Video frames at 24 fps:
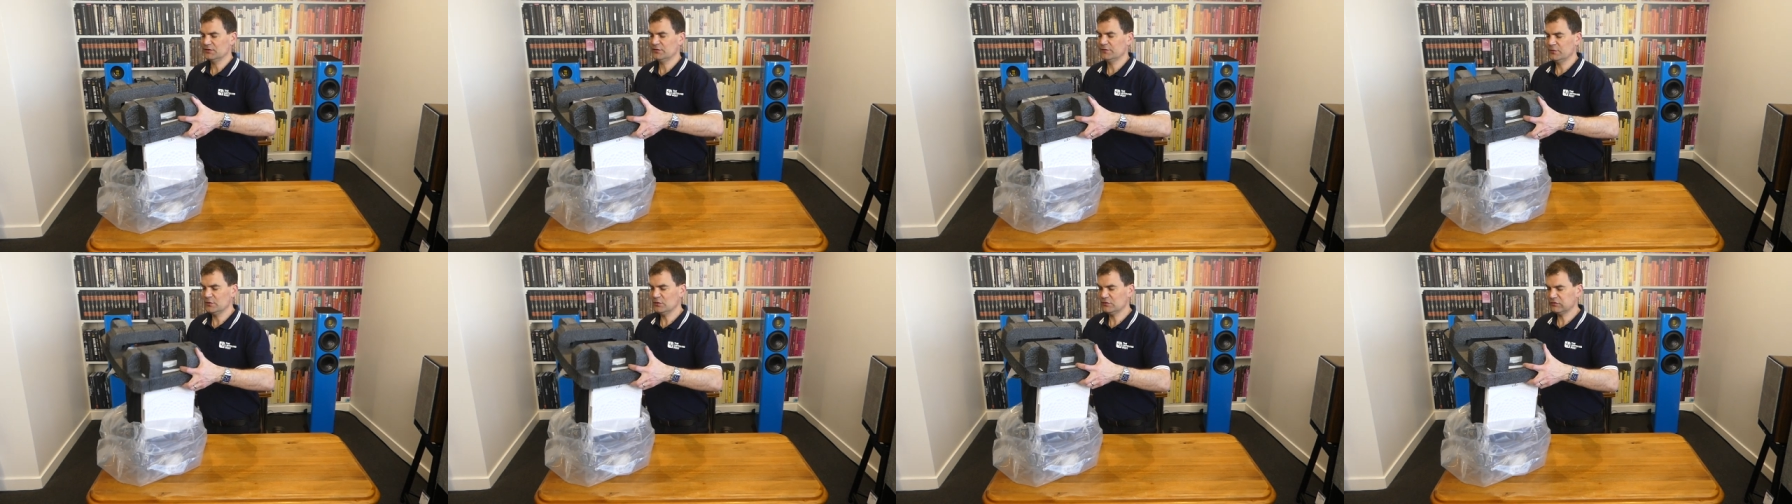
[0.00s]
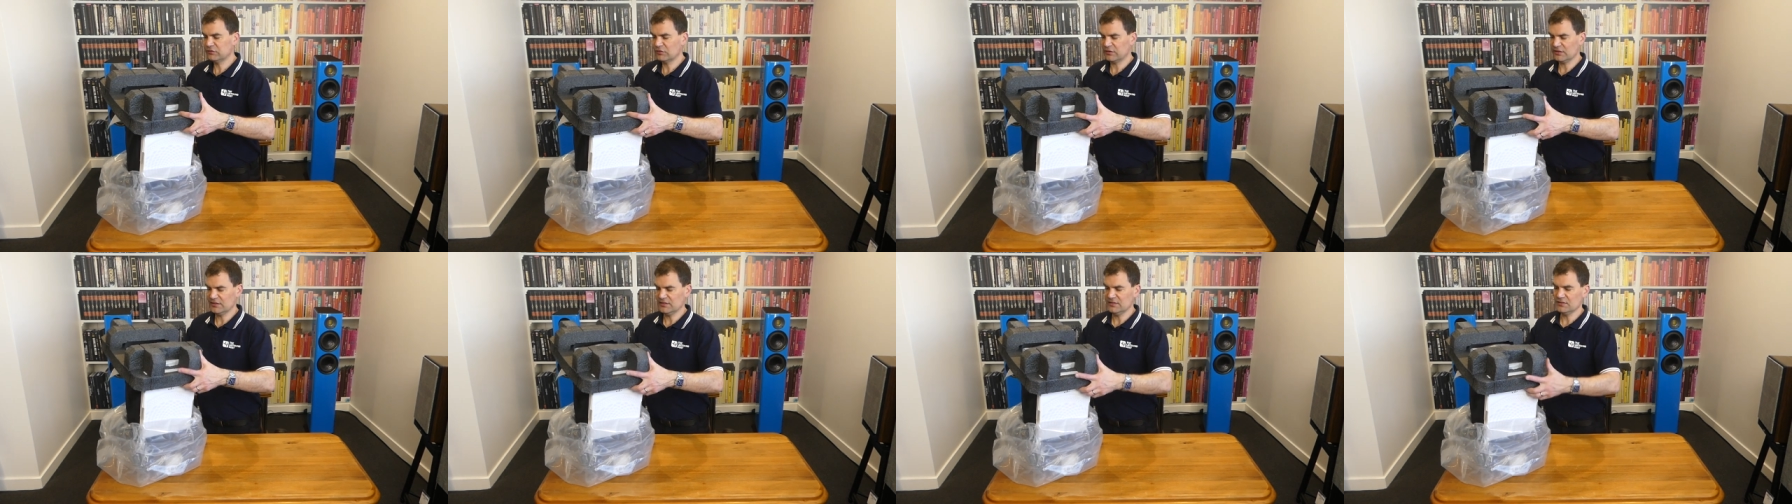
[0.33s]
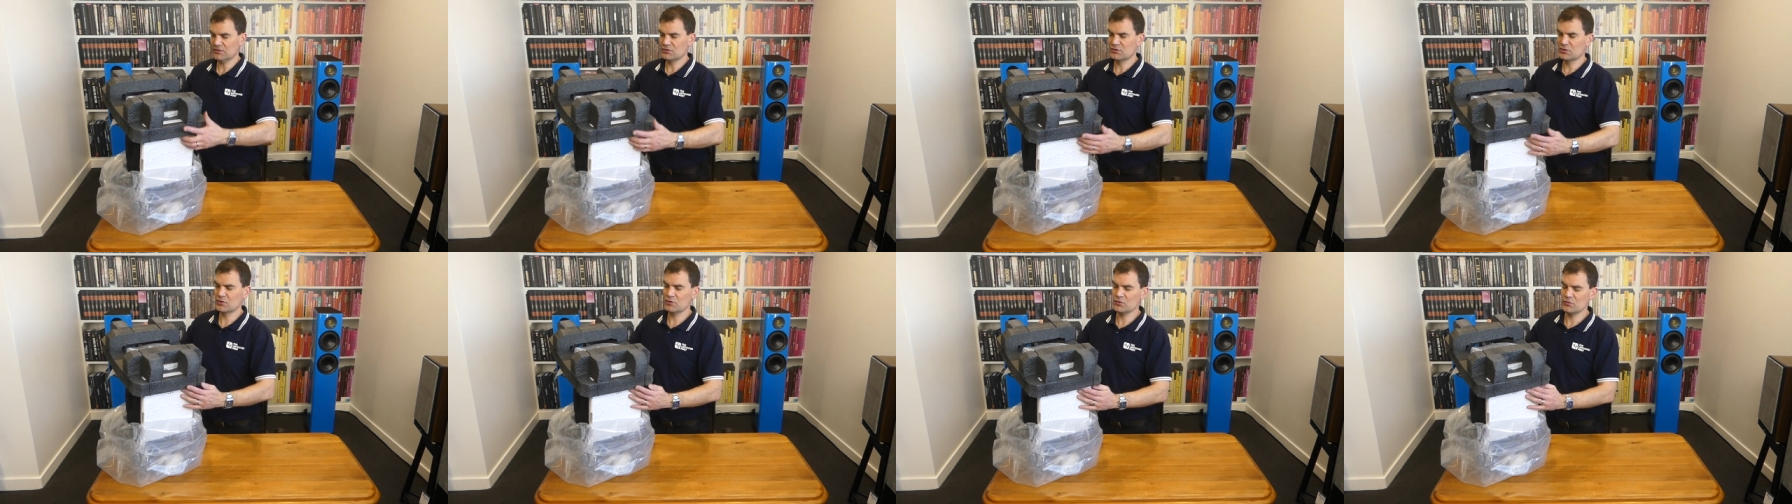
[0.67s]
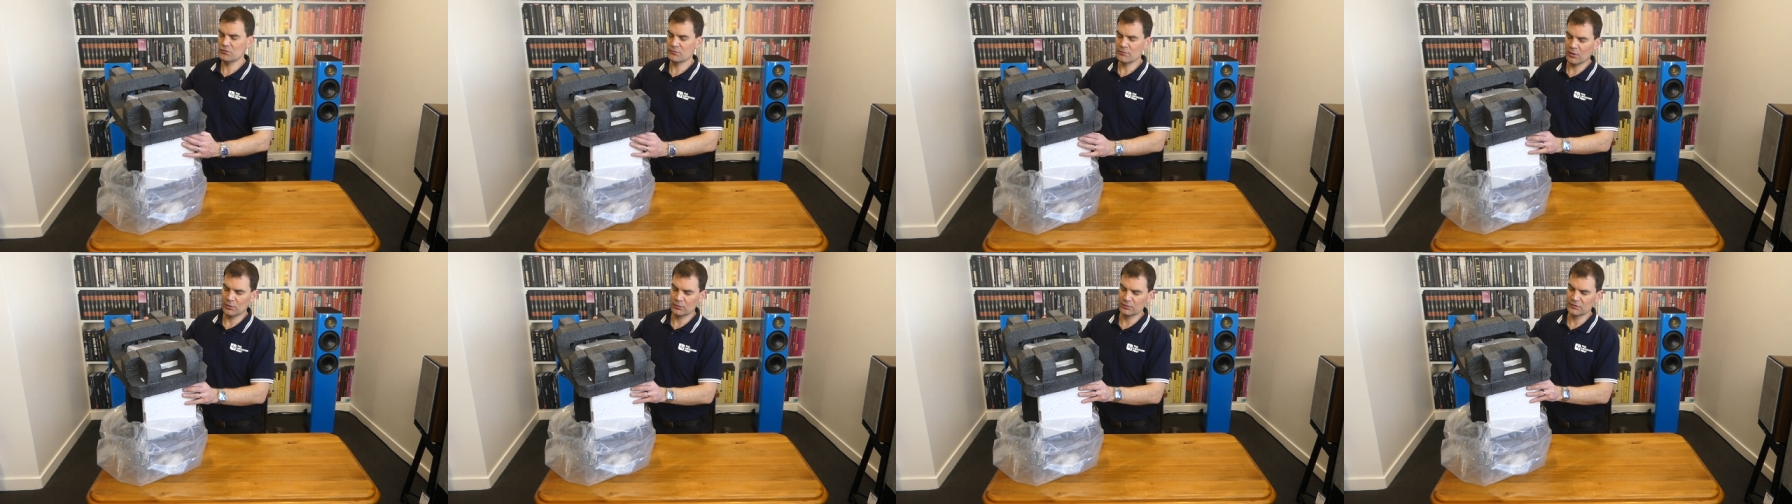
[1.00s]
Firstly, two
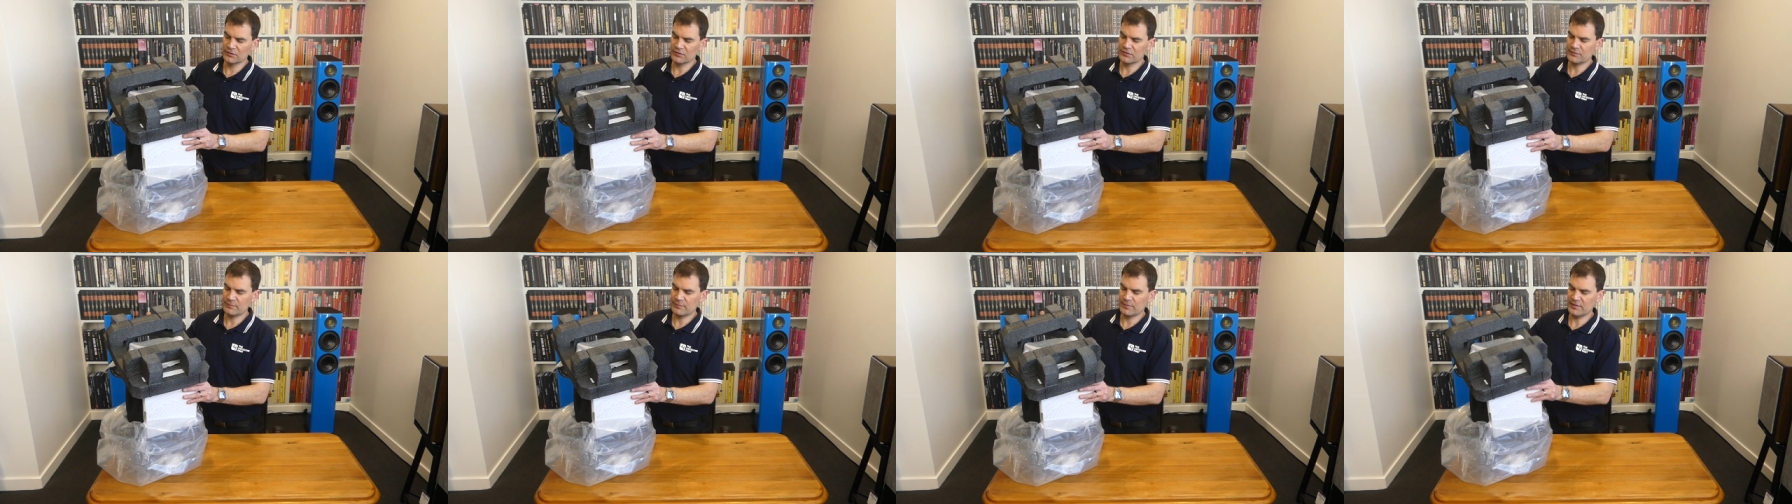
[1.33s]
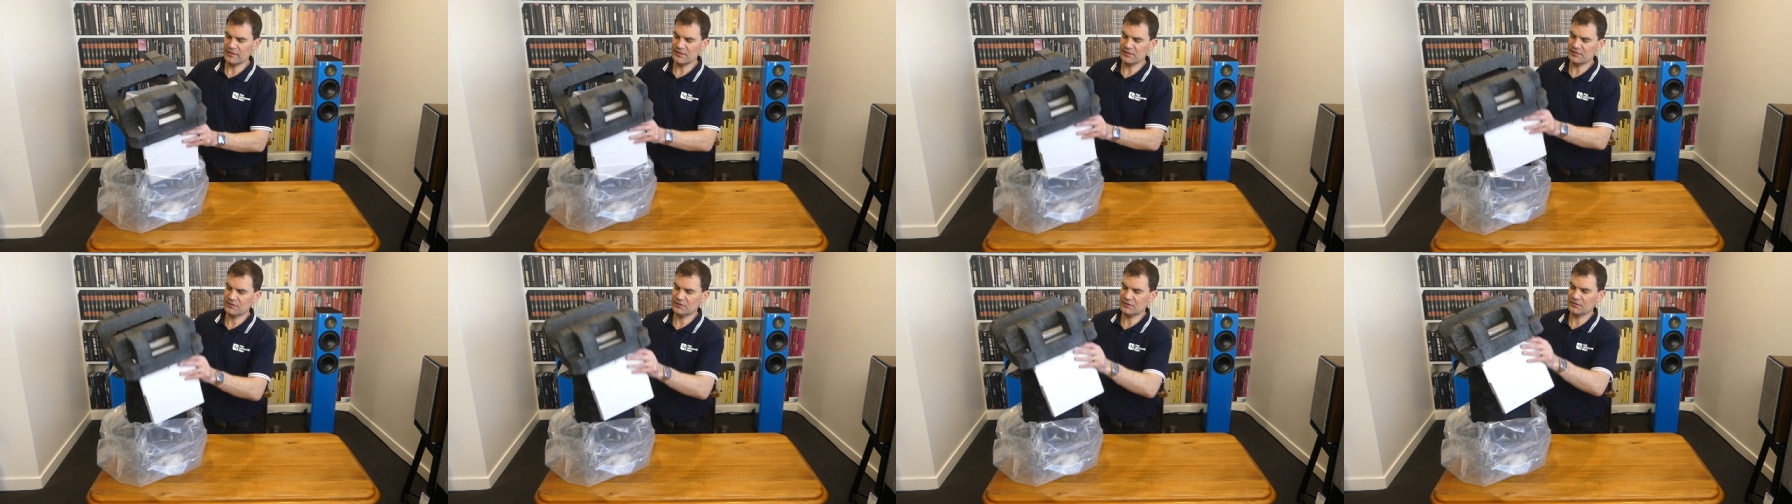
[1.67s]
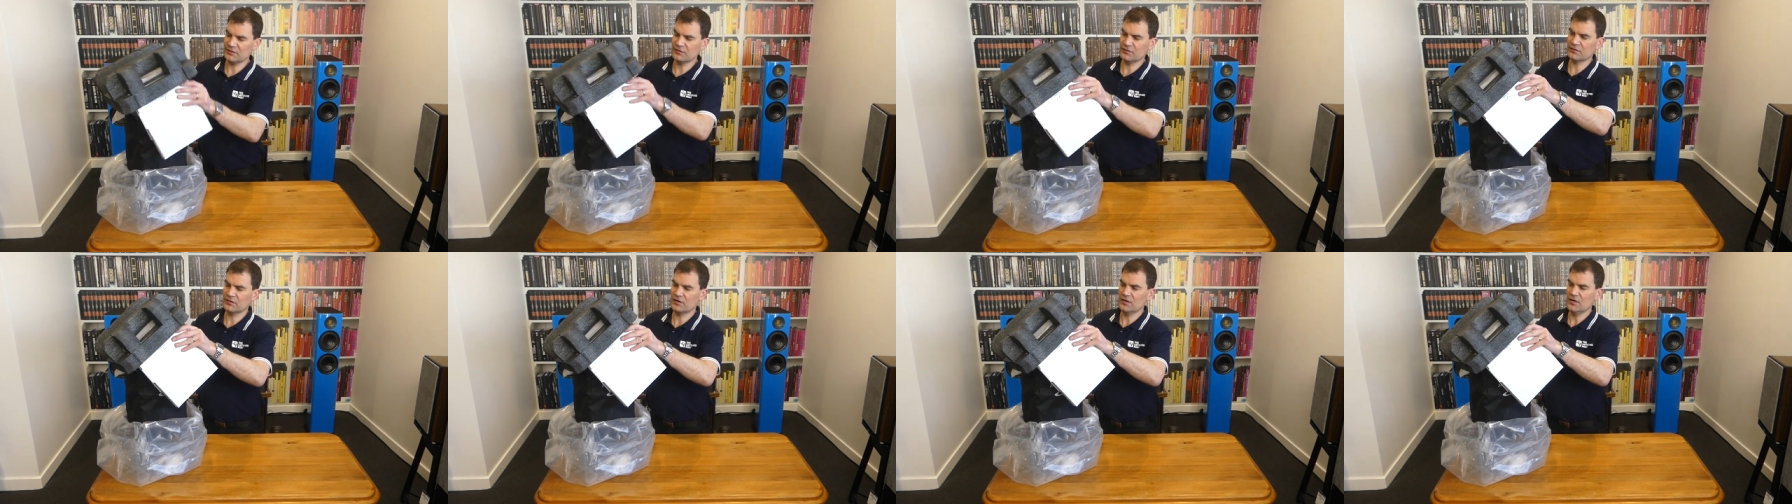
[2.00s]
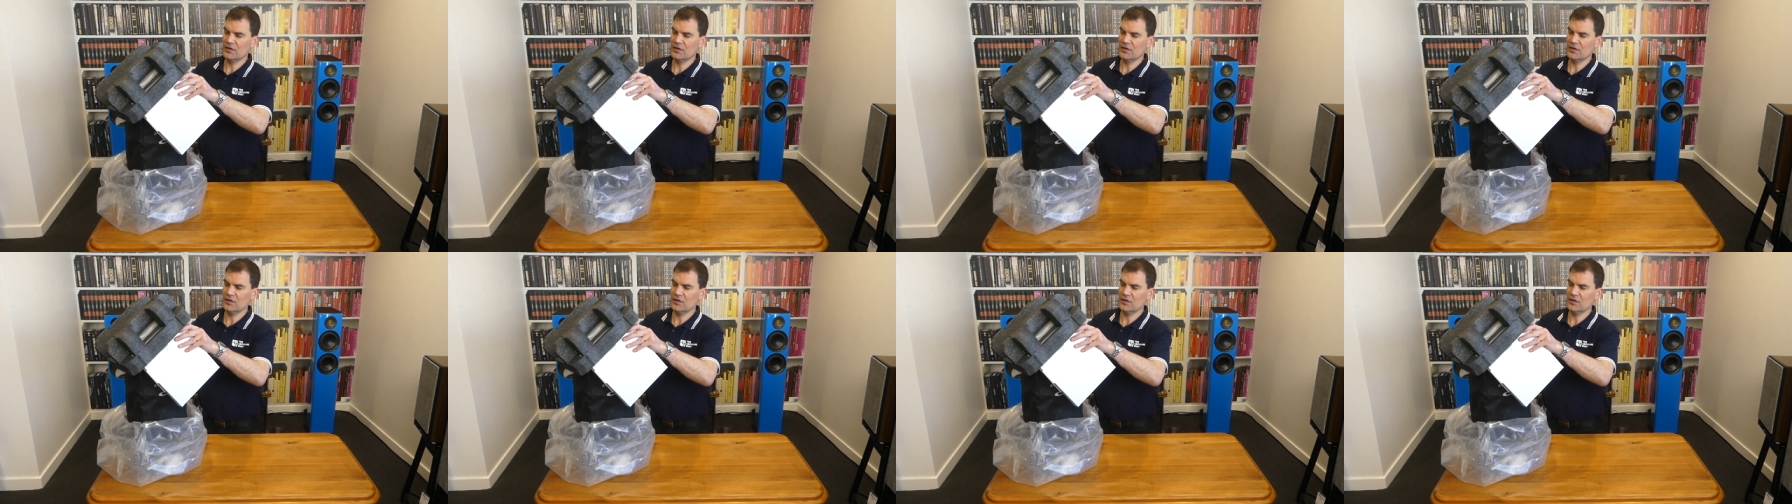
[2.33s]
moulded pieces